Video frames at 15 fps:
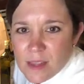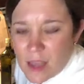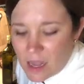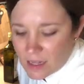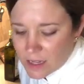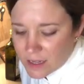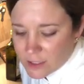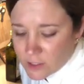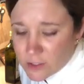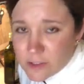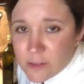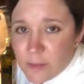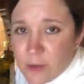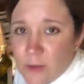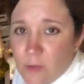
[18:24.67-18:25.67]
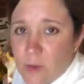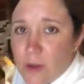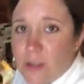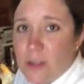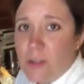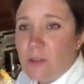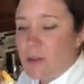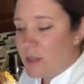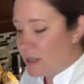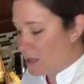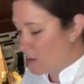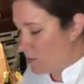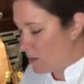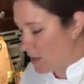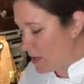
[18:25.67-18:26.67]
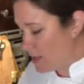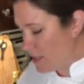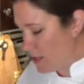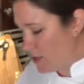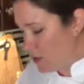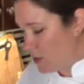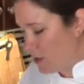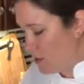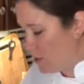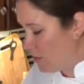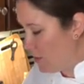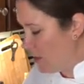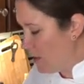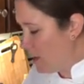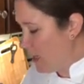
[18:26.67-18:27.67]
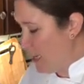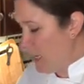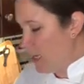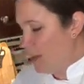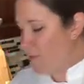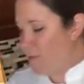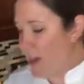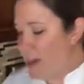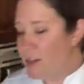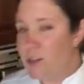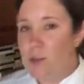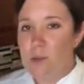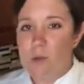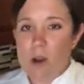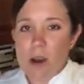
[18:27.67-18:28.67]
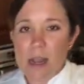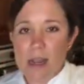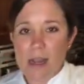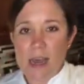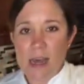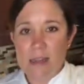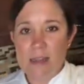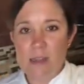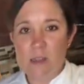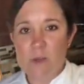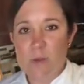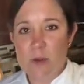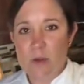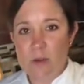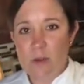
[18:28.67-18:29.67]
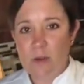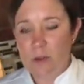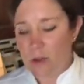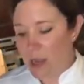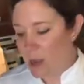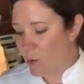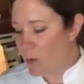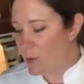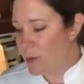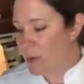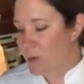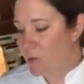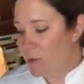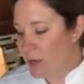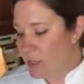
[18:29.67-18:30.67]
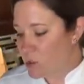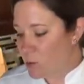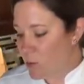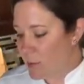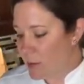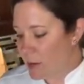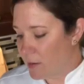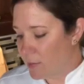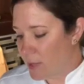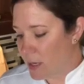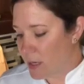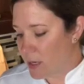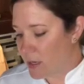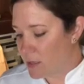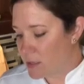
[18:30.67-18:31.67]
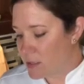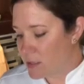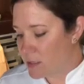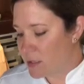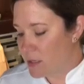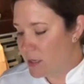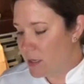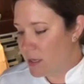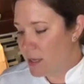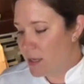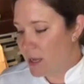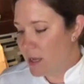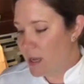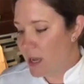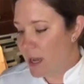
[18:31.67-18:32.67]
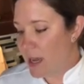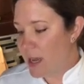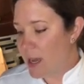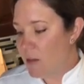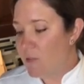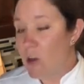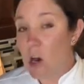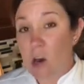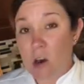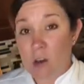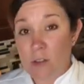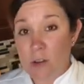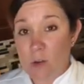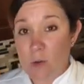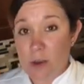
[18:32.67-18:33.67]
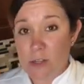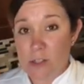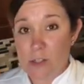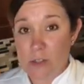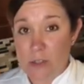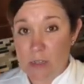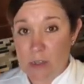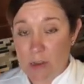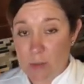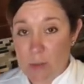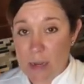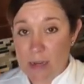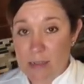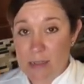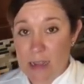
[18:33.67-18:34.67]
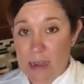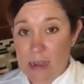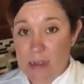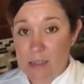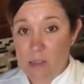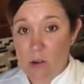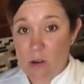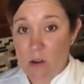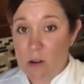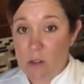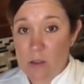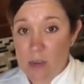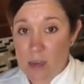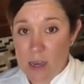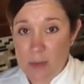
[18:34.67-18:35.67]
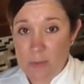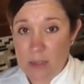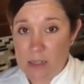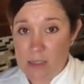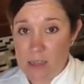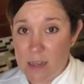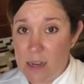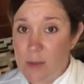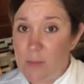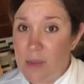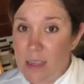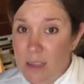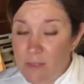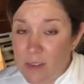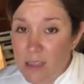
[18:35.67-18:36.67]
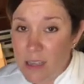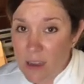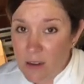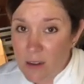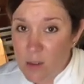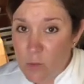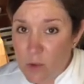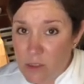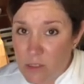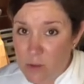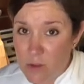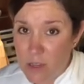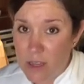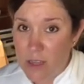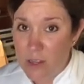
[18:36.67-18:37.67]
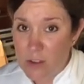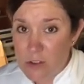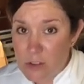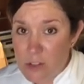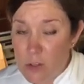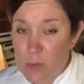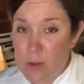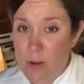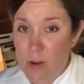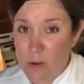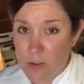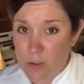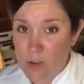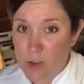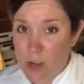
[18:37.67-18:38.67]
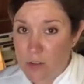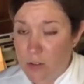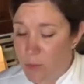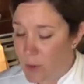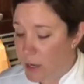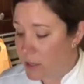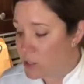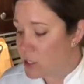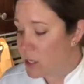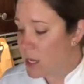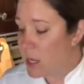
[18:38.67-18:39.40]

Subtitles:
I like your spoon. Where can you get it? When I tell you, if I knew where I got this spoon, I would be a rich woman, because of all the questions anybody's asked or all the comments, and I'm even counting the ones that are like, you're stupid or you talk too much.